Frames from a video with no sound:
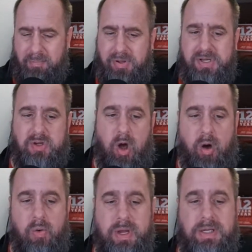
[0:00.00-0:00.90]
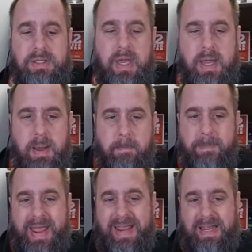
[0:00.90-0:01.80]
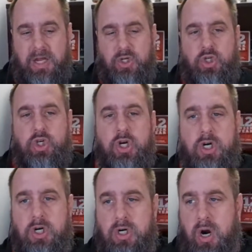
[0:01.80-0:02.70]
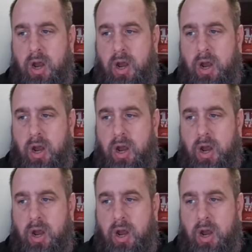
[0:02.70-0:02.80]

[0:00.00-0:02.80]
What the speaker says: please always make sure